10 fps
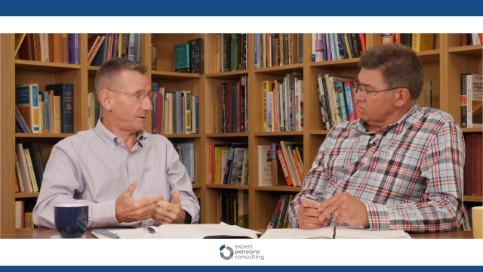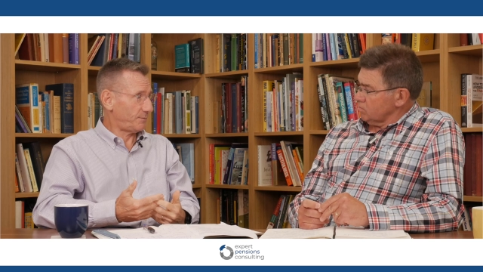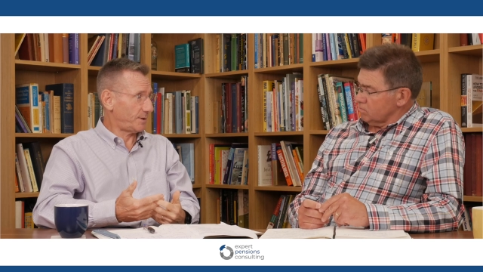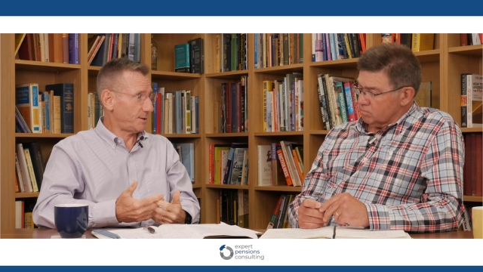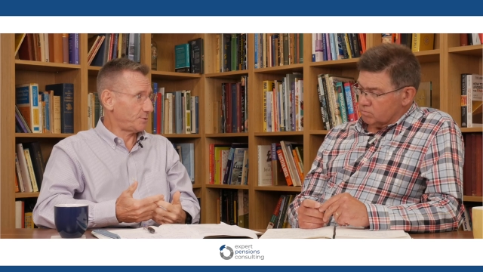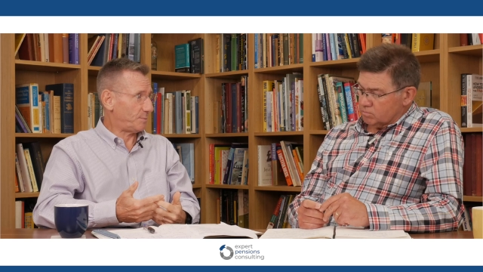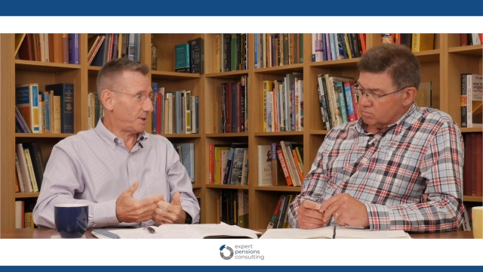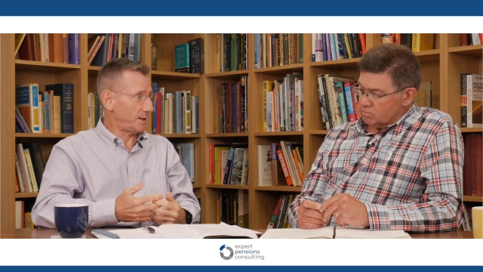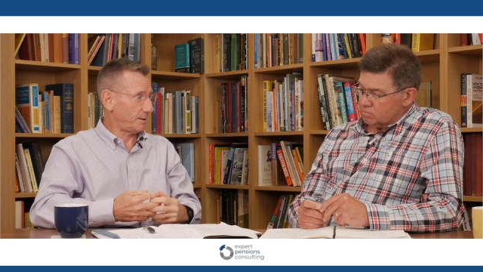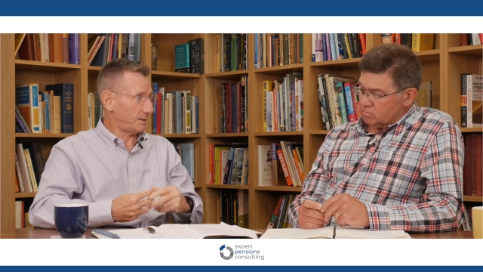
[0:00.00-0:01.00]
Speaker 1: in a financial
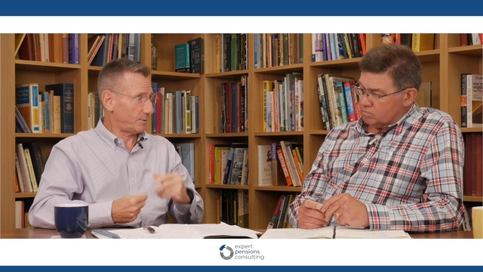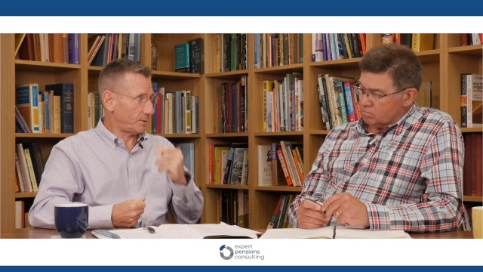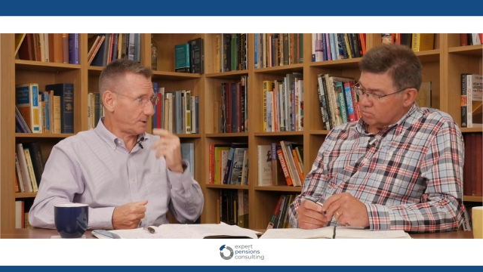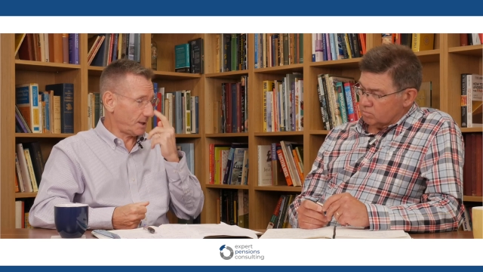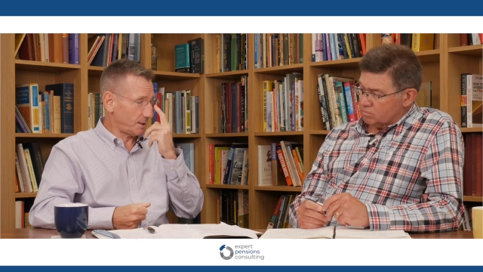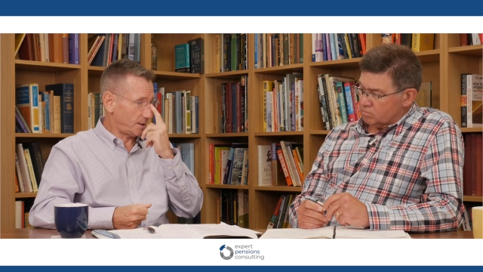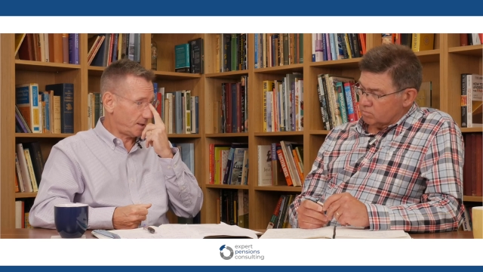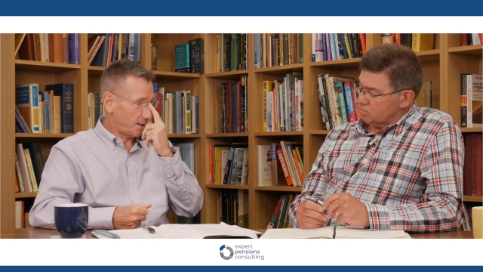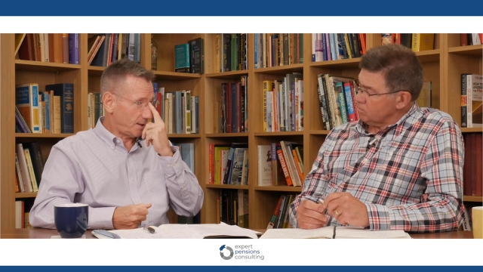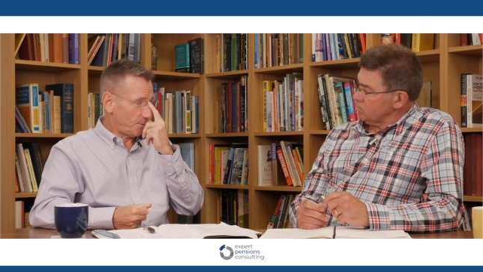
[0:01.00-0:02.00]
planning context.
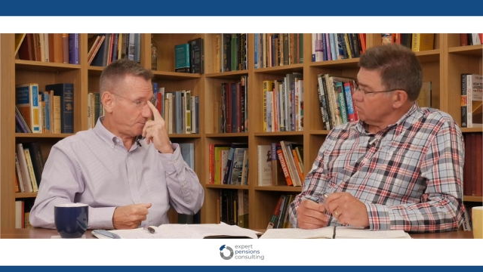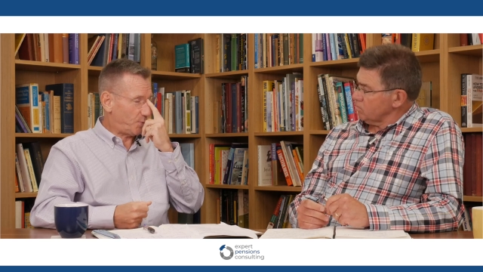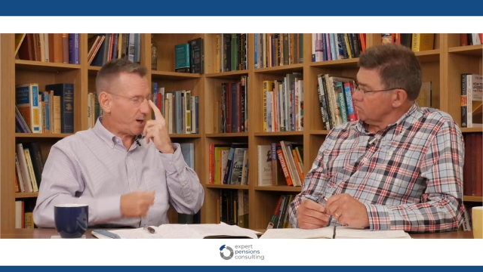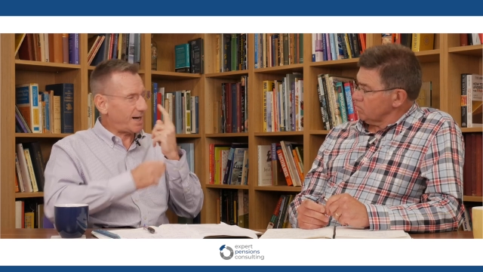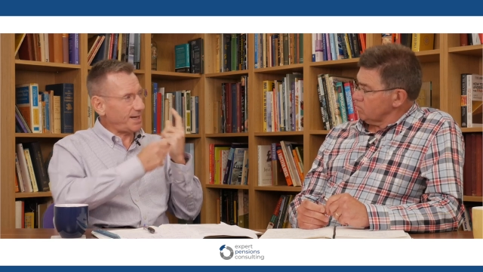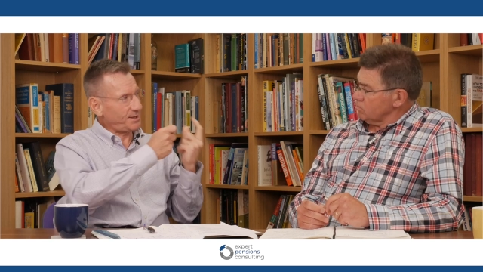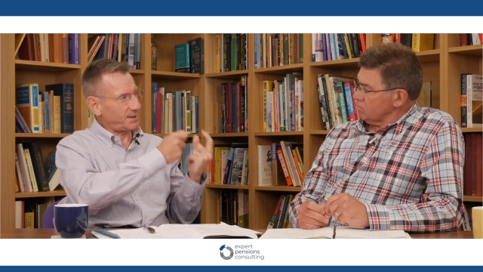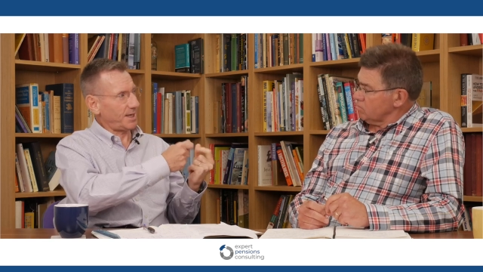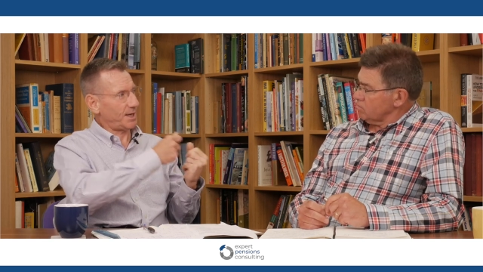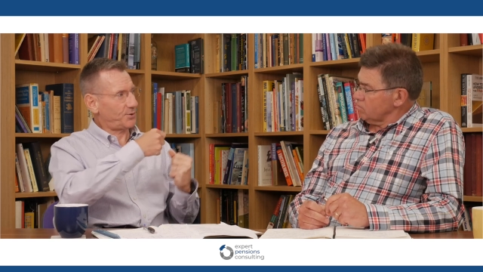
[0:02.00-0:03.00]
But I
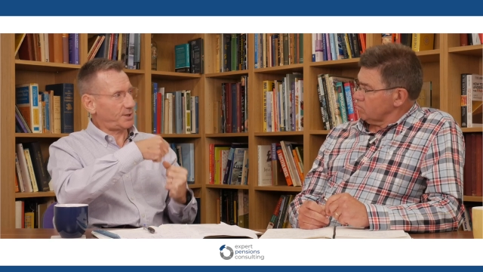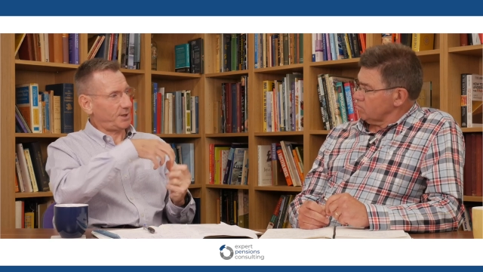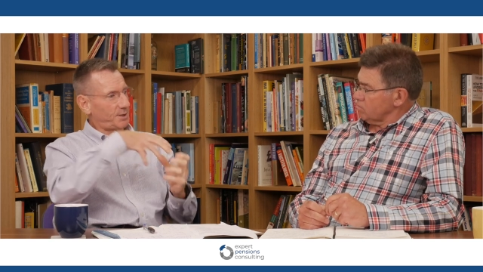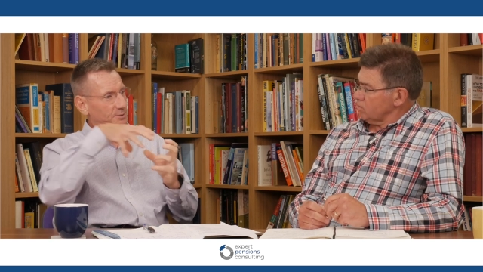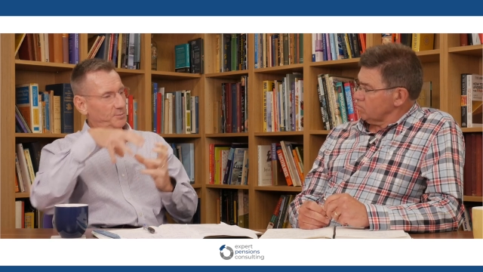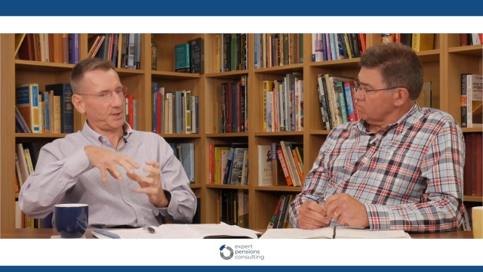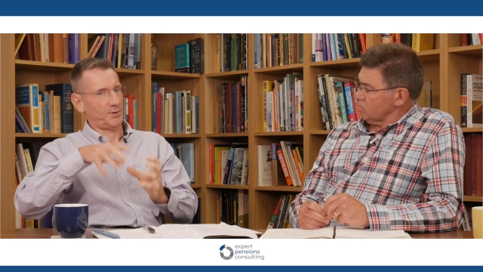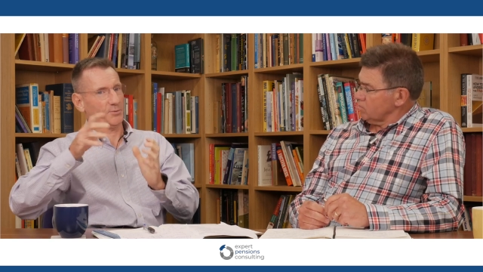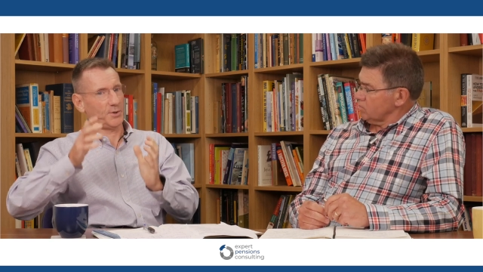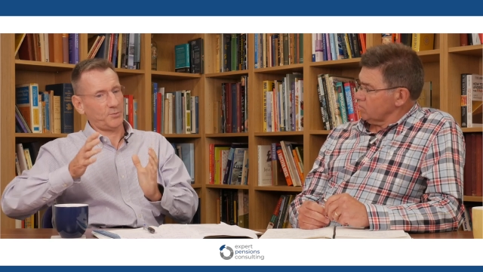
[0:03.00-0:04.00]
think critically, Peter,
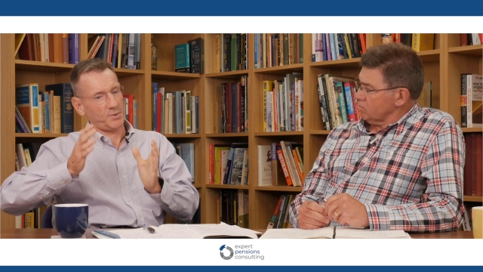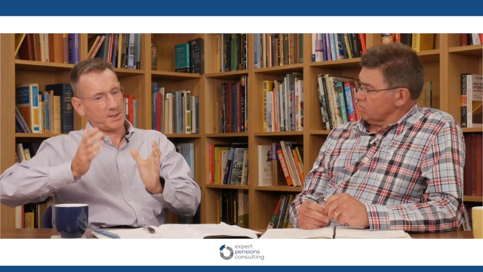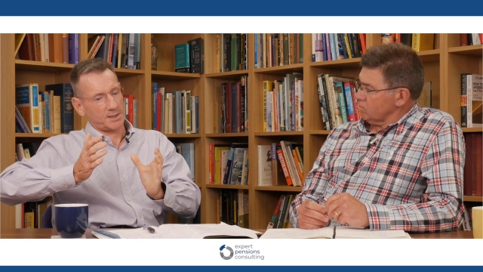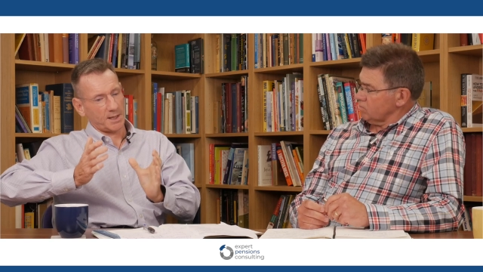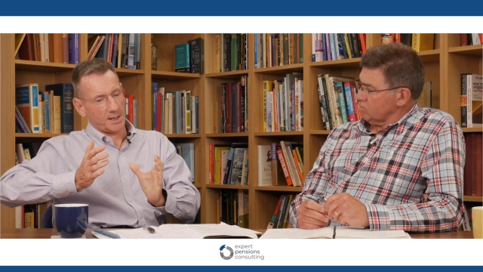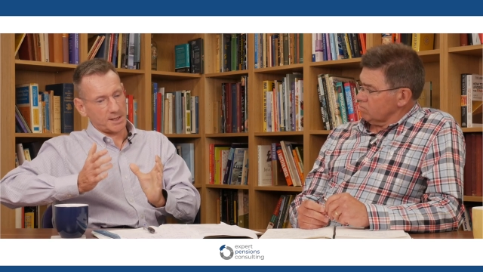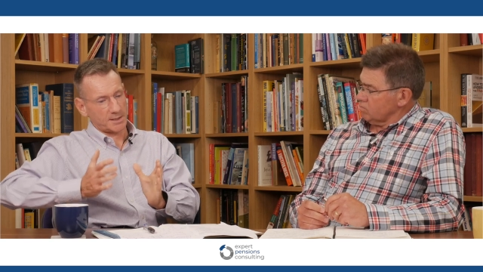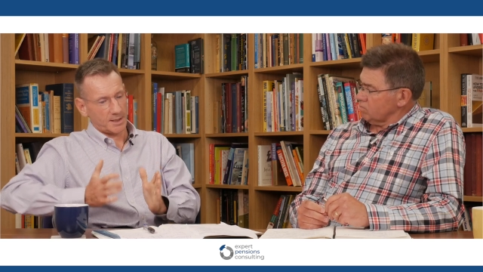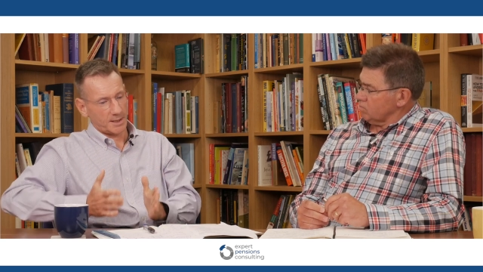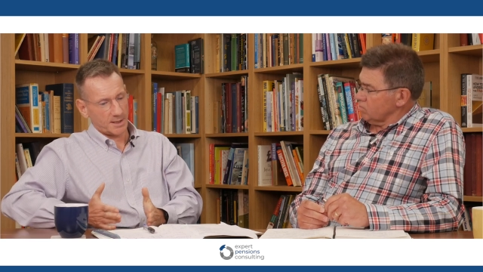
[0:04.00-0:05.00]
where we sit
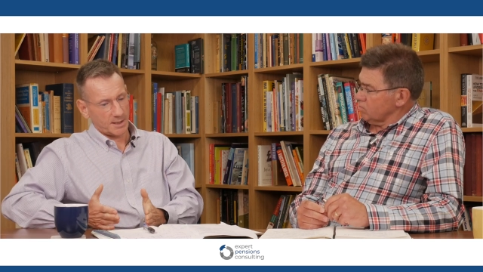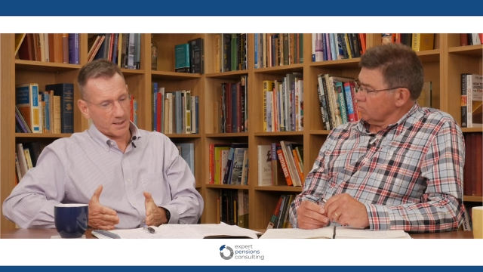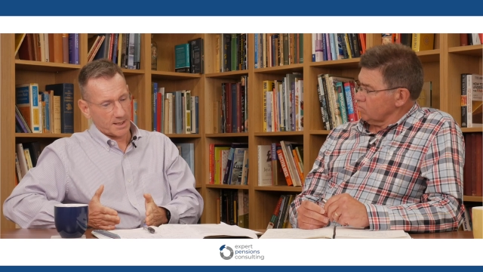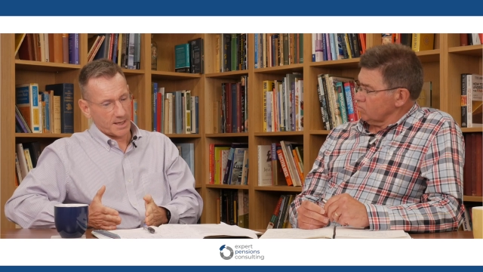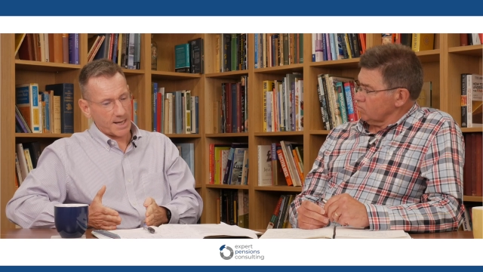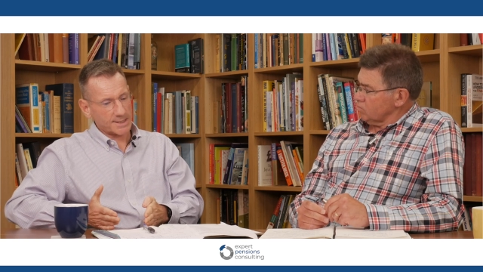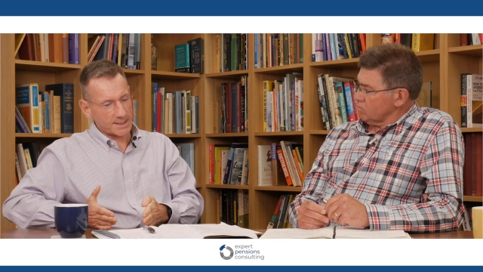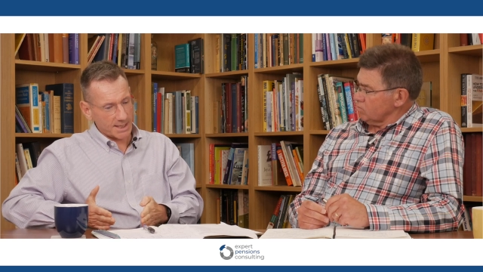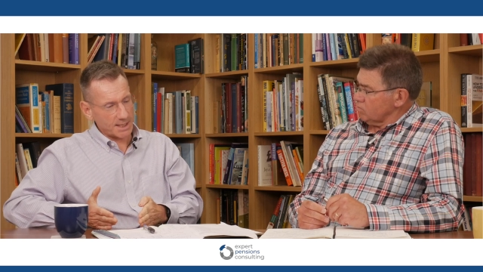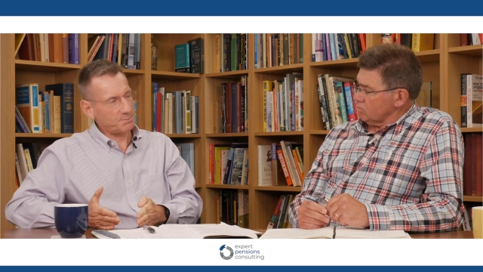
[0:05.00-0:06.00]
is
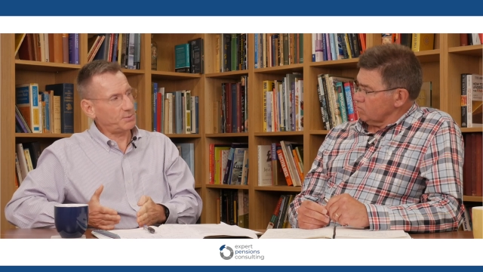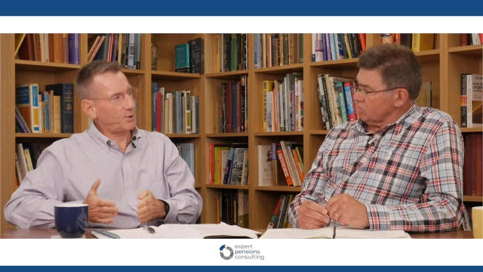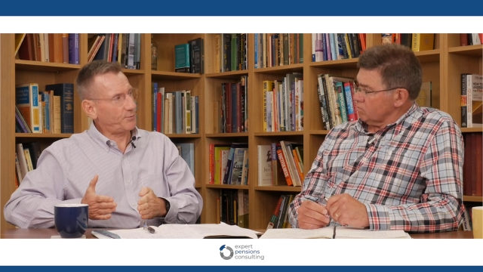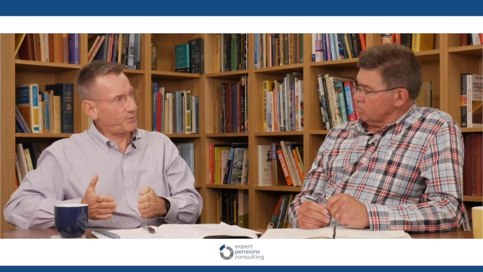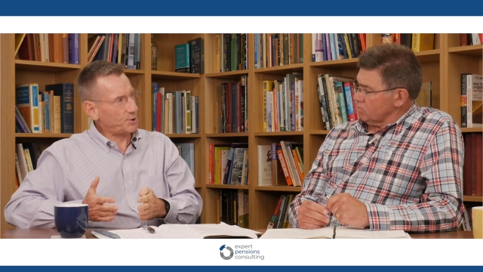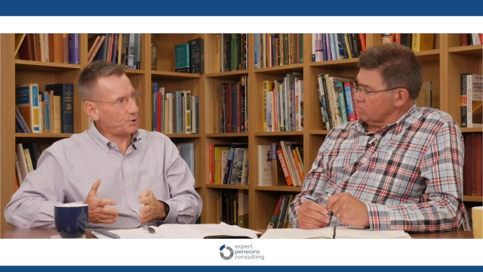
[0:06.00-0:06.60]
assessment of the